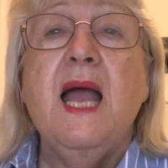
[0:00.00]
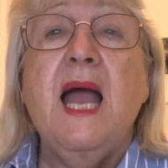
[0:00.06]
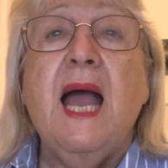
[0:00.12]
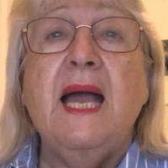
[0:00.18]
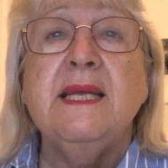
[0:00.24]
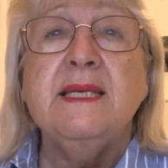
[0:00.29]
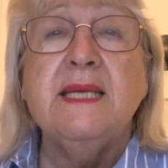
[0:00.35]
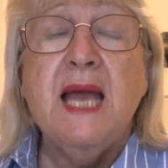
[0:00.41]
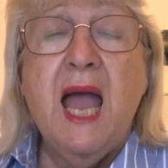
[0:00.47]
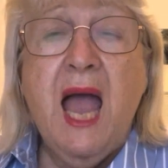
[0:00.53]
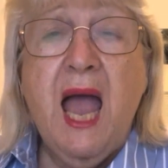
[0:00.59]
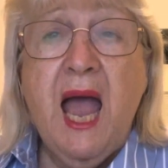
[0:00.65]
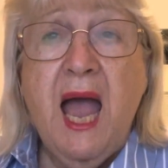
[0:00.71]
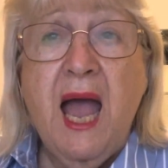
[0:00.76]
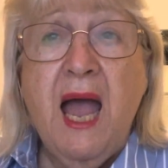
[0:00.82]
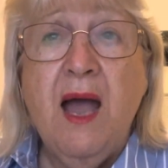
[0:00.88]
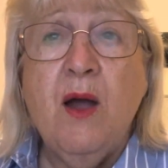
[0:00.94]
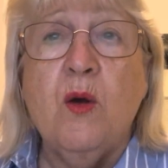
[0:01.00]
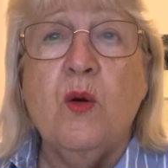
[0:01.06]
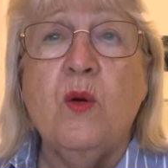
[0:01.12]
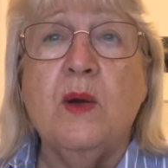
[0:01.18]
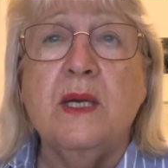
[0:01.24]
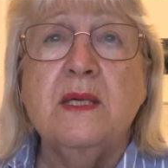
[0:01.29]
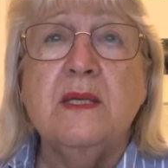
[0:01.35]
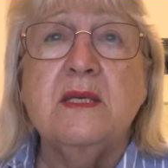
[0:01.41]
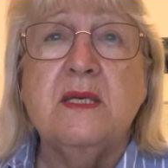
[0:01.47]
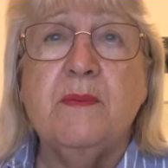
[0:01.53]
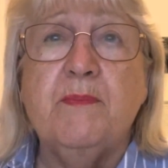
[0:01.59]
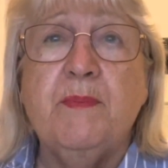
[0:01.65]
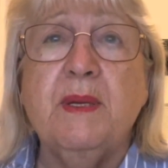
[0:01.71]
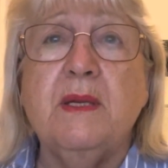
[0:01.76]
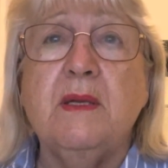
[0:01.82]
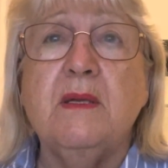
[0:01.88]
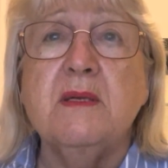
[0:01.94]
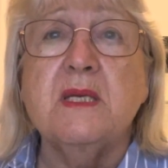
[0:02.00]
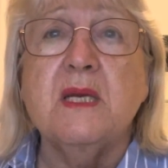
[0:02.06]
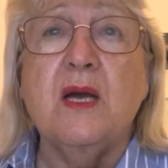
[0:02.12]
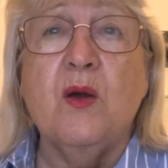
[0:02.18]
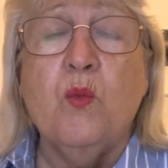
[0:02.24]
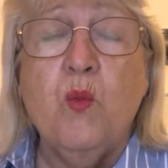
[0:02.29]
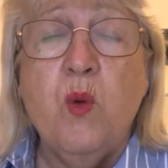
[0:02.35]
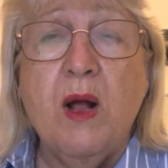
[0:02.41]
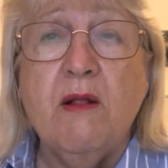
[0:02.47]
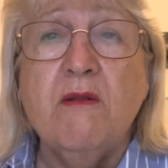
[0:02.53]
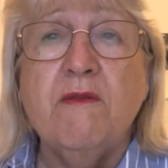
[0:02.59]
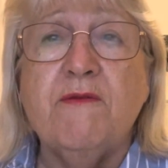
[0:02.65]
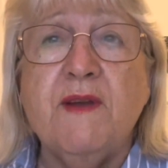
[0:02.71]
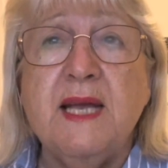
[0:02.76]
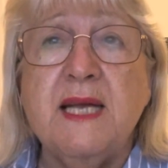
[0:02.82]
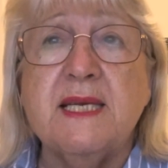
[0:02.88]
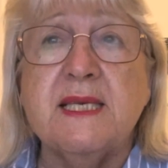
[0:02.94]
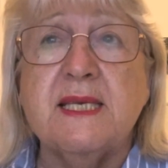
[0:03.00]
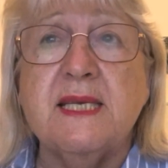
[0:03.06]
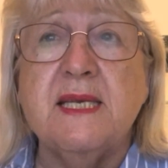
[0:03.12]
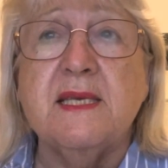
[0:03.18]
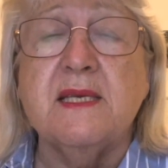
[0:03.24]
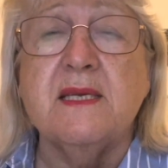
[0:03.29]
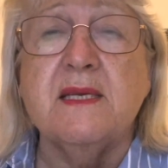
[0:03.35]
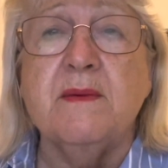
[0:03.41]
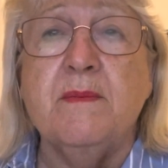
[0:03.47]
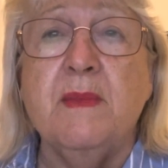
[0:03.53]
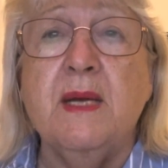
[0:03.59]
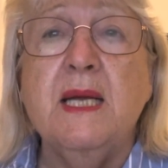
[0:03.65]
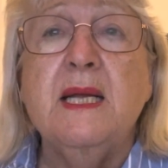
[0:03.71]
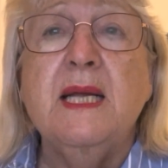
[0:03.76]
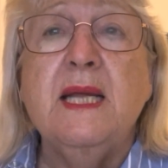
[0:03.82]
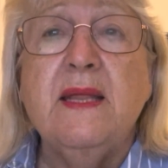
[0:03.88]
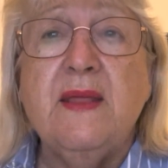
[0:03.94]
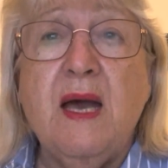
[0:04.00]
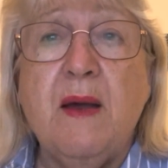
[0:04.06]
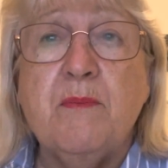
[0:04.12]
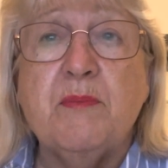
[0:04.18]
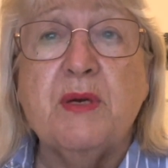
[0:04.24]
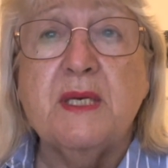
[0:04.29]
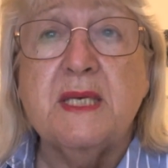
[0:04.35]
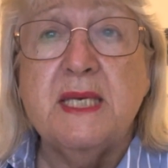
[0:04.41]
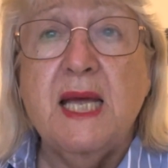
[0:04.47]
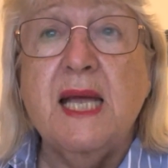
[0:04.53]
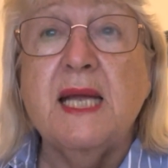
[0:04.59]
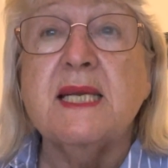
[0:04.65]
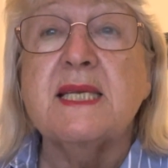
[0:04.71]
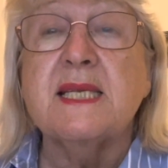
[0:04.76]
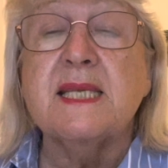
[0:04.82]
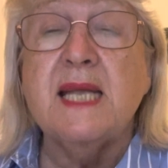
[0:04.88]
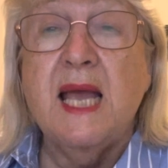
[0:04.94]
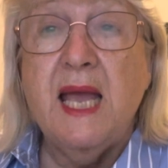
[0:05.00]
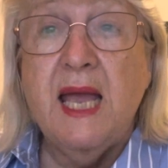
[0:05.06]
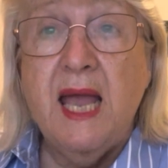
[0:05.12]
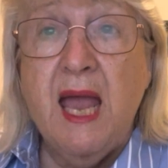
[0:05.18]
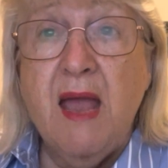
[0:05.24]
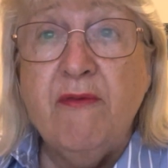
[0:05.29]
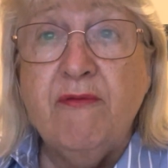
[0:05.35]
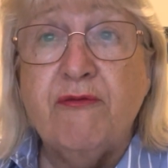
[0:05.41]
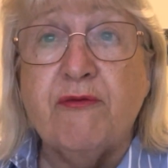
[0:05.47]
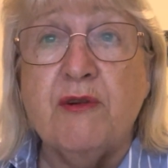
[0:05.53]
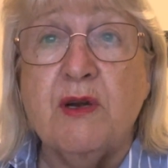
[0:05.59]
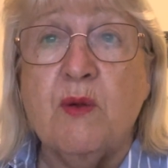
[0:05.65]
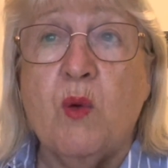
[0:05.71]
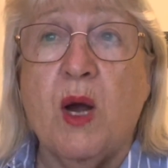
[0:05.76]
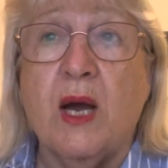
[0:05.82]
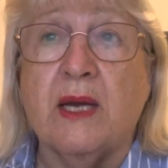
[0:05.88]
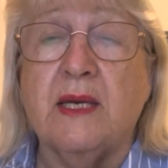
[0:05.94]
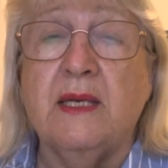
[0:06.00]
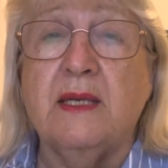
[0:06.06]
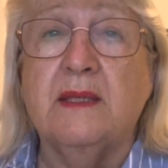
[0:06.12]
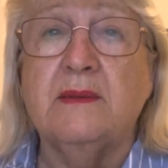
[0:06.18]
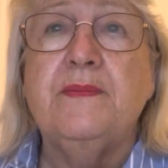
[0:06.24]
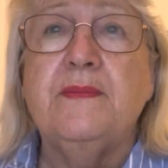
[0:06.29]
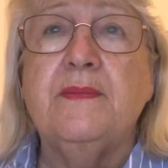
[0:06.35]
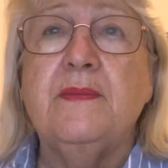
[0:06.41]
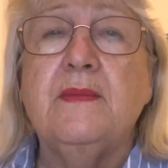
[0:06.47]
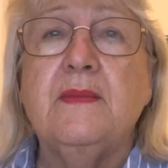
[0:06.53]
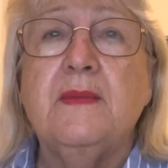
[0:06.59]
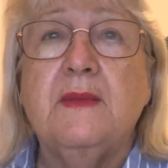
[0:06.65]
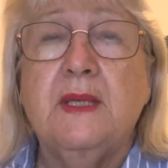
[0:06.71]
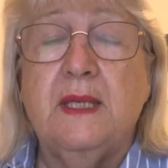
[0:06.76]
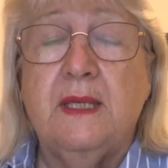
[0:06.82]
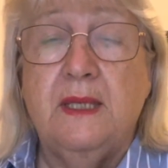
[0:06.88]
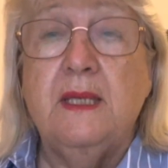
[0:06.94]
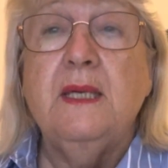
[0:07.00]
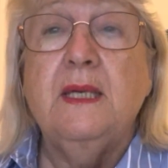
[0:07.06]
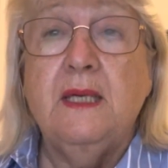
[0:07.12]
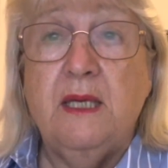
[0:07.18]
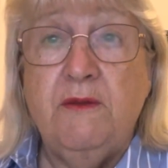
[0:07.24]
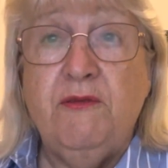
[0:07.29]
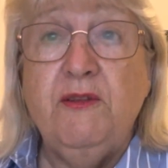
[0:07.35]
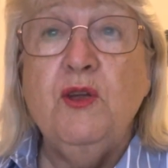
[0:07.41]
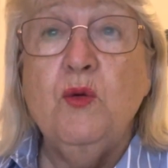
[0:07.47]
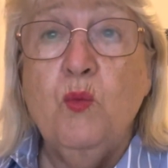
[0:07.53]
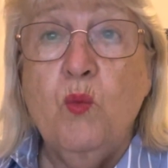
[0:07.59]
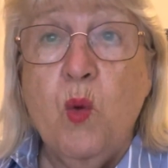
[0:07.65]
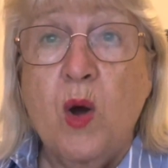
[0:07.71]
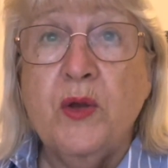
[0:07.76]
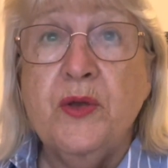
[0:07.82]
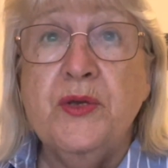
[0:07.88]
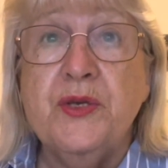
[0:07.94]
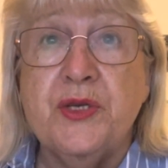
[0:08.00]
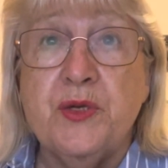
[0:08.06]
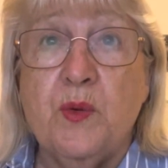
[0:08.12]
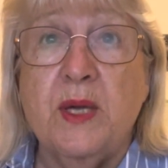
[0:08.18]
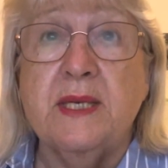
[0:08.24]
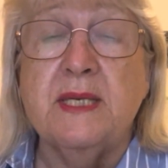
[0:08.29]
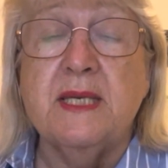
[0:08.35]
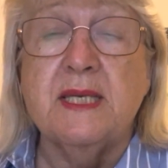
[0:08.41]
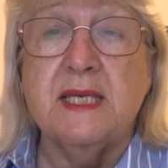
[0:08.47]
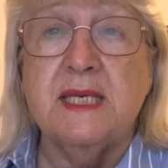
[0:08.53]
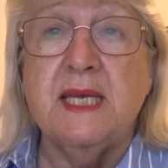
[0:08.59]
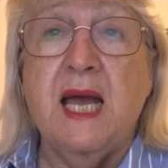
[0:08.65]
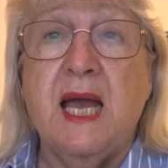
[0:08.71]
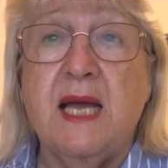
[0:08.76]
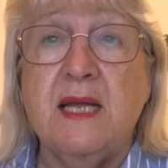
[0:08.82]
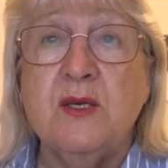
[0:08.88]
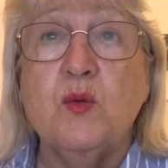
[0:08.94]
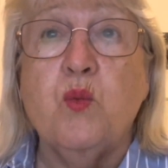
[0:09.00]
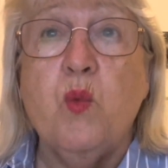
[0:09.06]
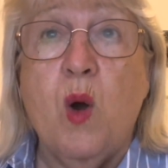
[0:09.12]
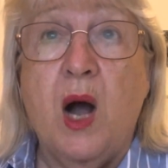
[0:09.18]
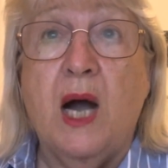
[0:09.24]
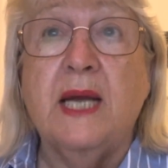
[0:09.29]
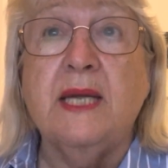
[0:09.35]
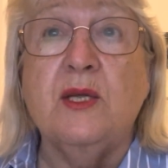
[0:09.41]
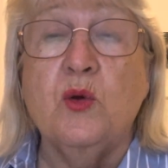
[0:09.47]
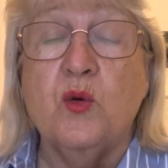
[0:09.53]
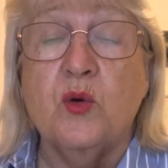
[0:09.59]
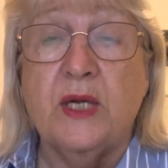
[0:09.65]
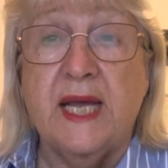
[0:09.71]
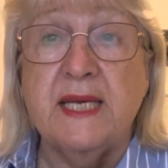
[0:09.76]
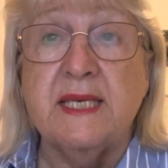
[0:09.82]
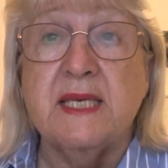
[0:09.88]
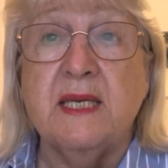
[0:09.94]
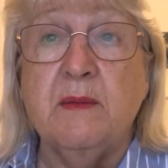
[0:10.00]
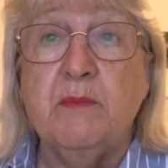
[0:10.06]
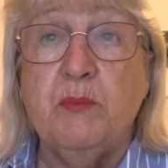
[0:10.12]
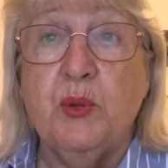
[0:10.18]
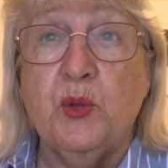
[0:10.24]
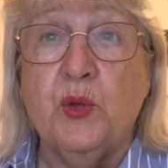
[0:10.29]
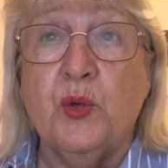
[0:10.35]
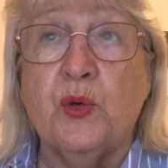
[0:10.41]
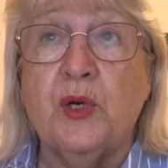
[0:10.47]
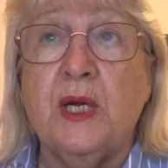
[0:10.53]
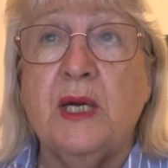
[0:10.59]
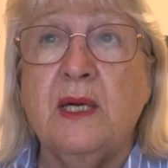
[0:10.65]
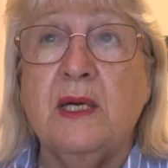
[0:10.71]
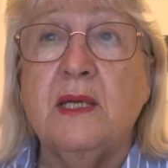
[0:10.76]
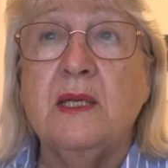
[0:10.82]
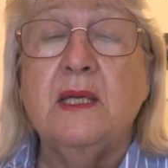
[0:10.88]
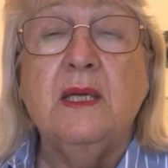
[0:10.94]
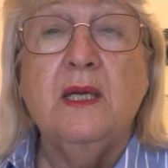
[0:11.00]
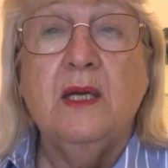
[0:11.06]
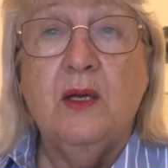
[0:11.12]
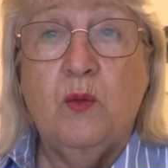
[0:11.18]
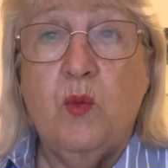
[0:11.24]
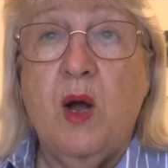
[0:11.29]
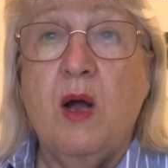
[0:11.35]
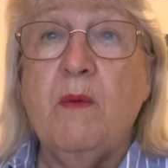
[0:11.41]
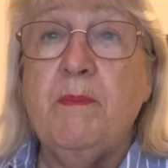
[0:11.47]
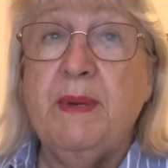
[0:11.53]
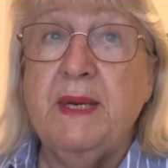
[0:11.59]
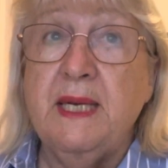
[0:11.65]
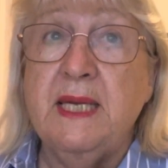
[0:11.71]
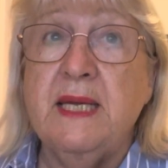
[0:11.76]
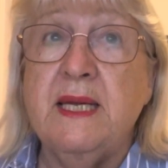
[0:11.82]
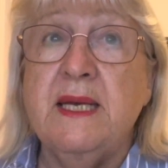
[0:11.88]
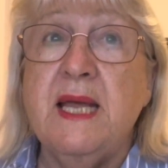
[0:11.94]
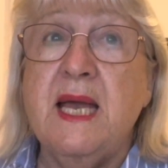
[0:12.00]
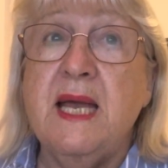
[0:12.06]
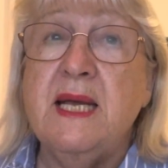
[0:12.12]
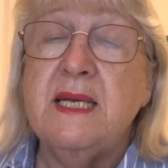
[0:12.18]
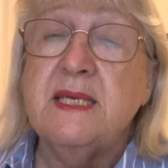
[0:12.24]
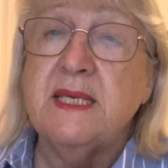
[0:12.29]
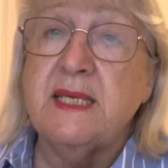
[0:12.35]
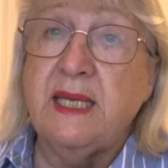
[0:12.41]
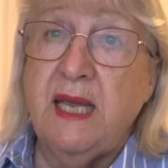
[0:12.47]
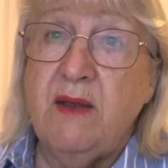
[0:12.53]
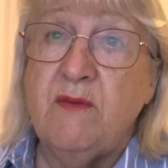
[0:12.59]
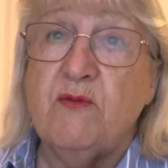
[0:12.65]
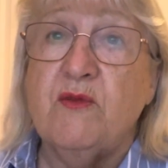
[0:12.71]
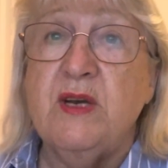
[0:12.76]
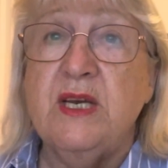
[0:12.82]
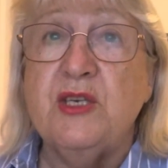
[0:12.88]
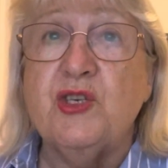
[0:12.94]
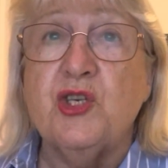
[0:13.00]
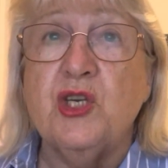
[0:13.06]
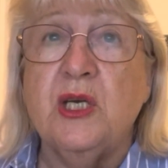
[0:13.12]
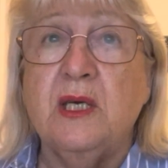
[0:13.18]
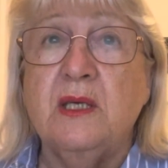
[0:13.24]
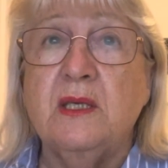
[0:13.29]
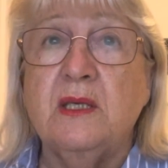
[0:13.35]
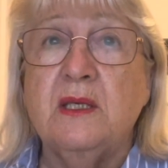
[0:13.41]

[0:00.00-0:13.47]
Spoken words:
and how to build a welfare system that protects everyone. If you want to understand why you're getting poorer while billionaires get richer